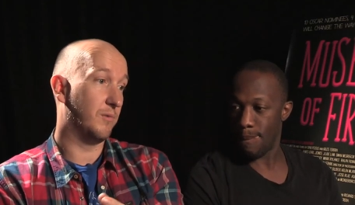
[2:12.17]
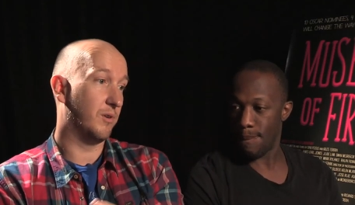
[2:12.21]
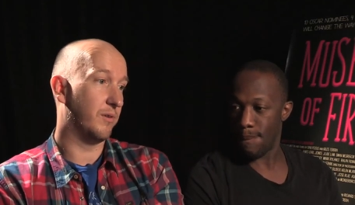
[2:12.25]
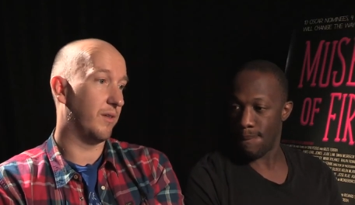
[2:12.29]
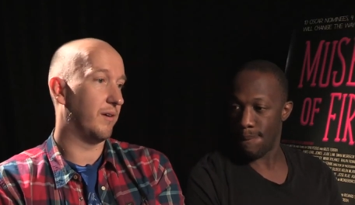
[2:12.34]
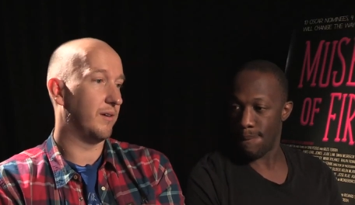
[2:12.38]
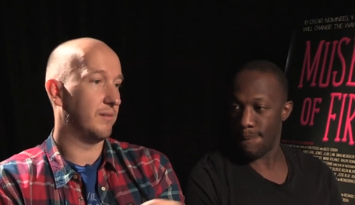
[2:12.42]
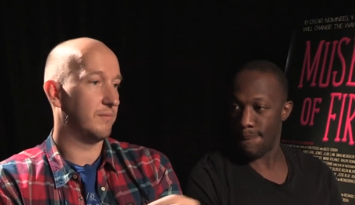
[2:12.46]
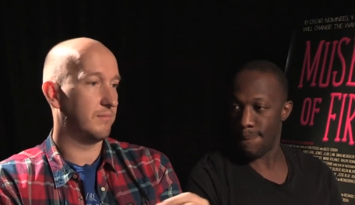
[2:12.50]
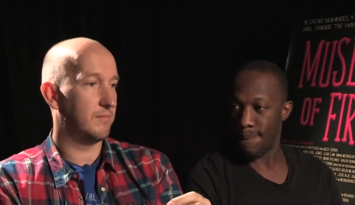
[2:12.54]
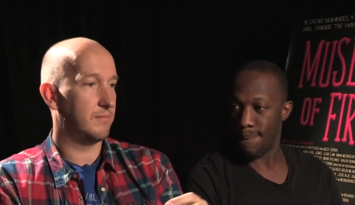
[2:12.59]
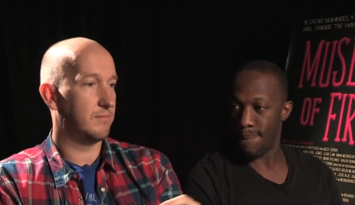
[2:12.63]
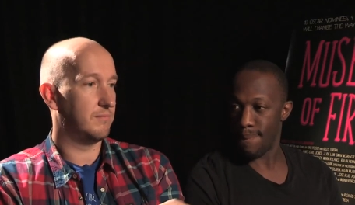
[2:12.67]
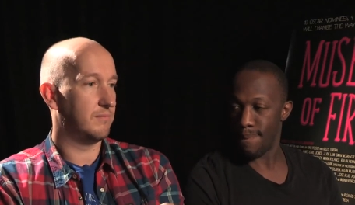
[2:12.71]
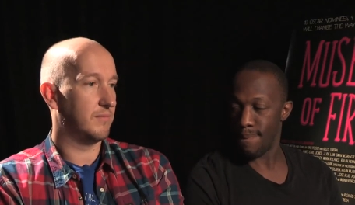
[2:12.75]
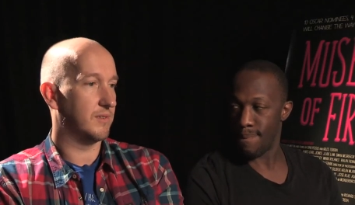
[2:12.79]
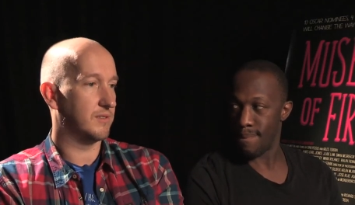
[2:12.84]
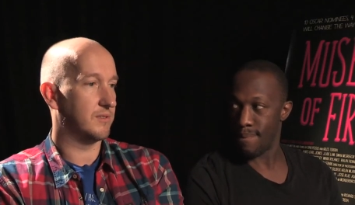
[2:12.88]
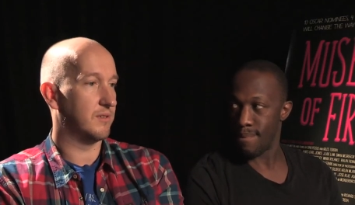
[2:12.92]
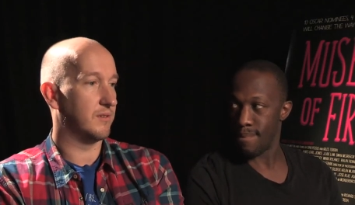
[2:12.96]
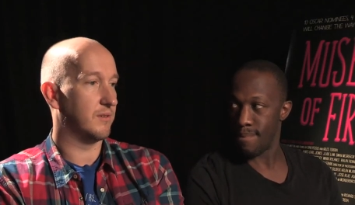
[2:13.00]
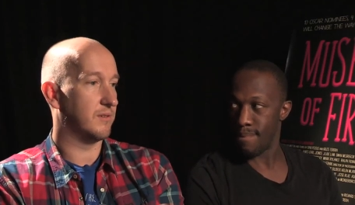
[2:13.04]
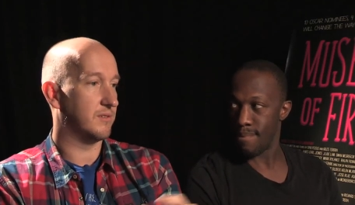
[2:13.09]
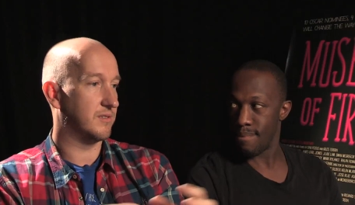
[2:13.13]
Speaker 1: Although
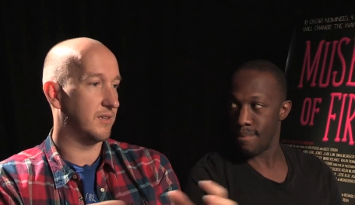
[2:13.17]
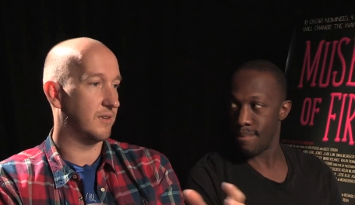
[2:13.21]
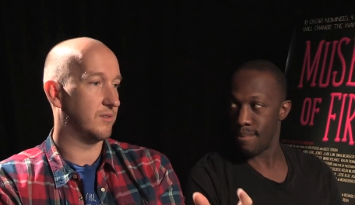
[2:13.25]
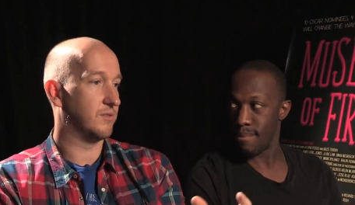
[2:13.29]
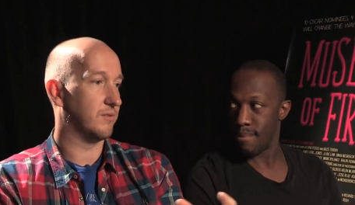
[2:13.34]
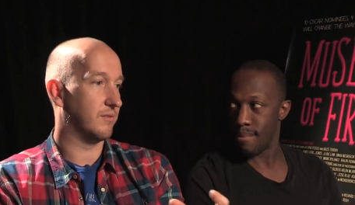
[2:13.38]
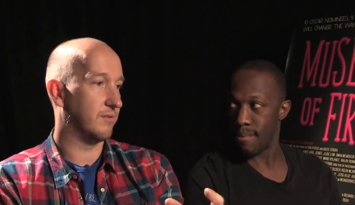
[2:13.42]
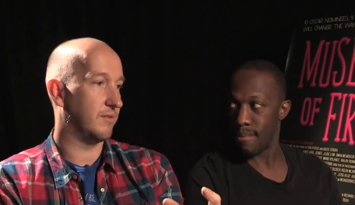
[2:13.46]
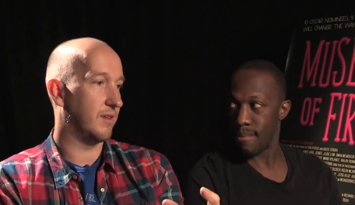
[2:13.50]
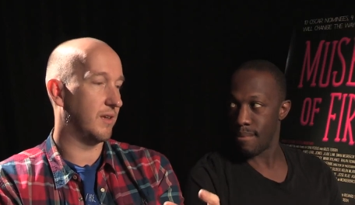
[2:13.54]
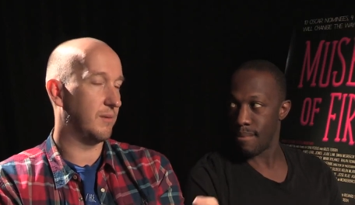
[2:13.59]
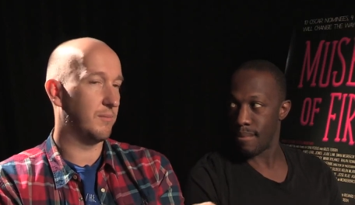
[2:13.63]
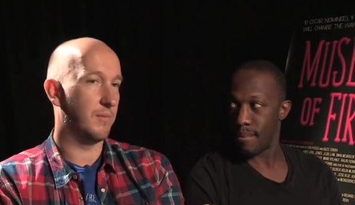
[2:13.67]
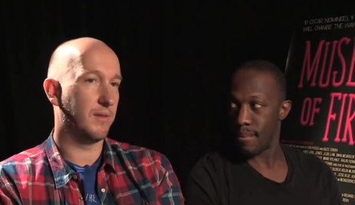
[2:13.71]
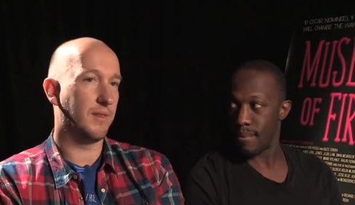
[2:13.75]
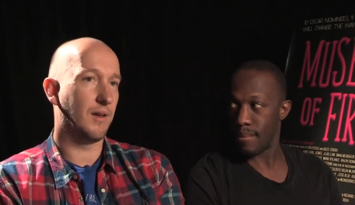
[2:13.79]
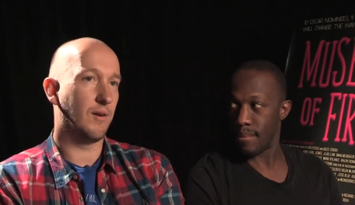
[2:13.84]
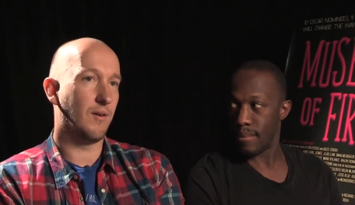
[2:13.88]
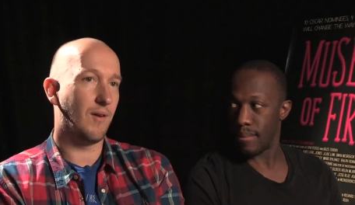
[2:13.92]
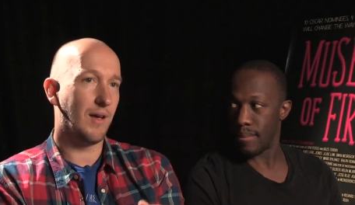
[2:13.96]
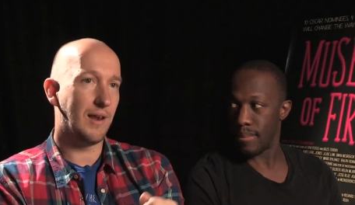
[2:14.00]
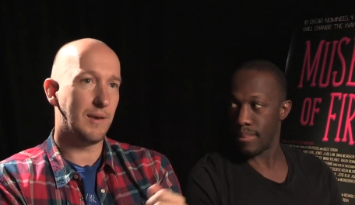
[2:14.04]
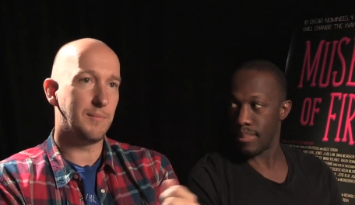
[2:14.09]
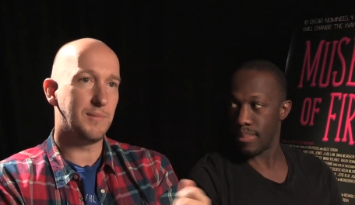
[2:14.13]
it's not the central theme, but
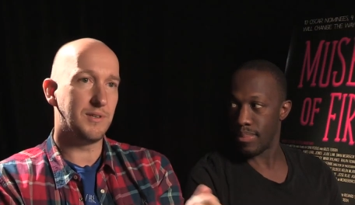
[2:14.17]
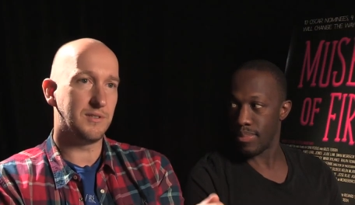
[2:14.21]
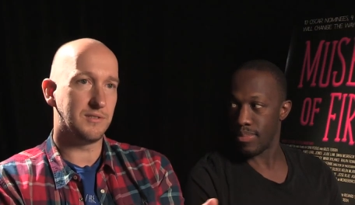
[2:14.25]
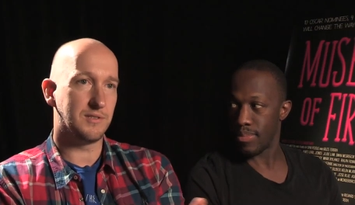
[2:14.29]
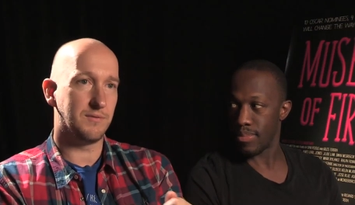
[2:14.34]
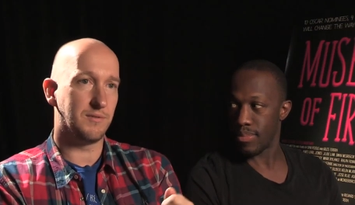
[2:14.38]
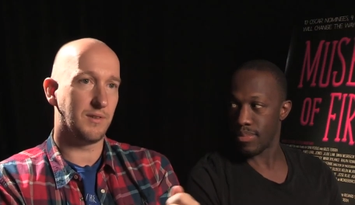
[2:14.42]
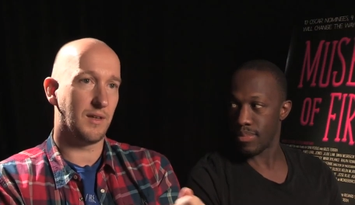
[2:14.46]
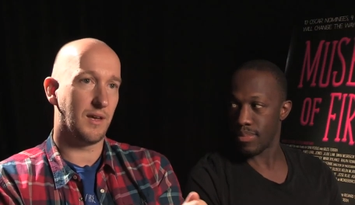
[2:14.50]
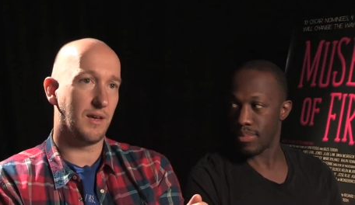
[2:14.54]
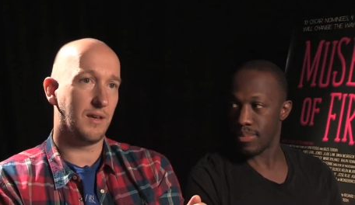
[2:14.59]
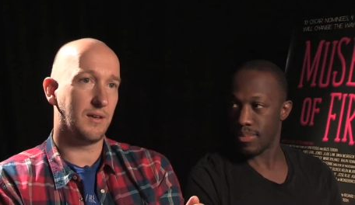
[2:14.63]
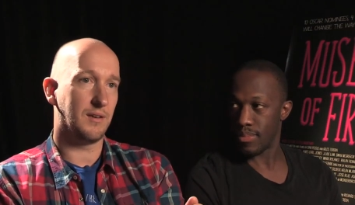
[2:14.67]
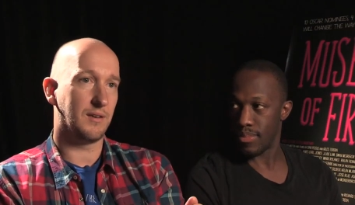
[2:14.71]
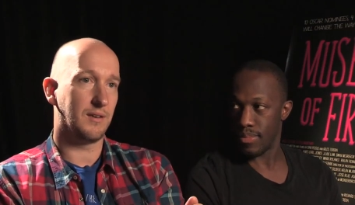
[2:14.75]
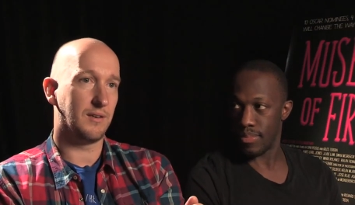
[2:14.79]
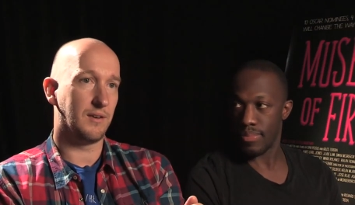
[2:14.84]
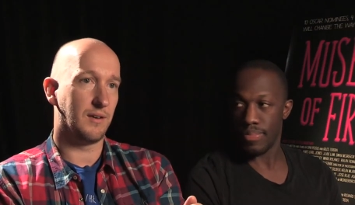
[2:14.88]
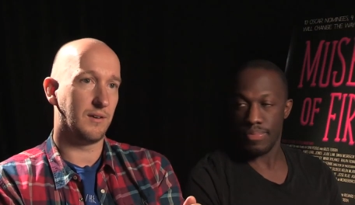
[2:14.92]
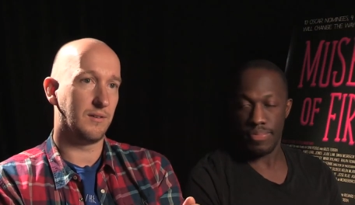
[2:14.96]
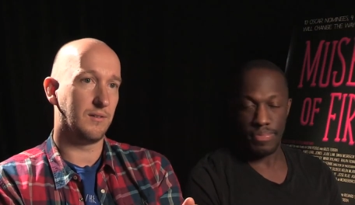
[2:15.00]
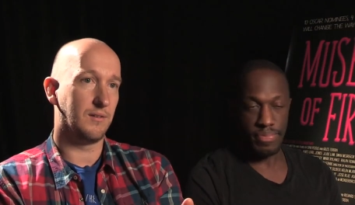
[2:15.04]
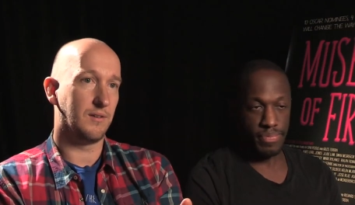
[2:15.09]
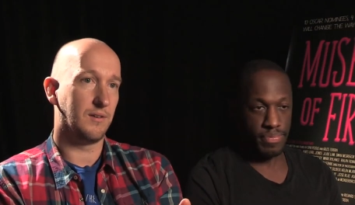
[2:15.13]
there are elements of that. You
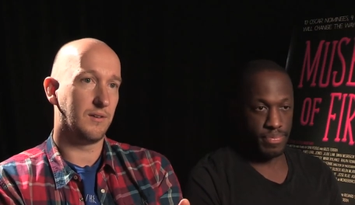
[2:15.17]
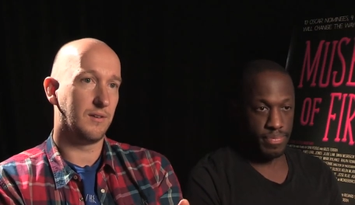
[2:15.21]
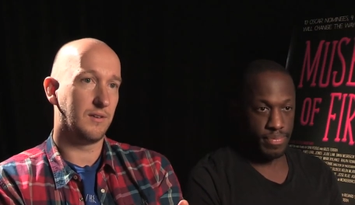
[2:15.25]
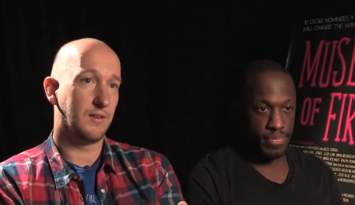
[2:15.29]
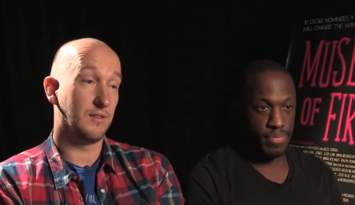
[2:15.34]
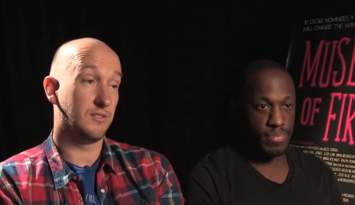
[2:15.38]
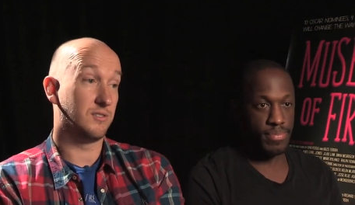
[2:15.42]
know, mm-hmm.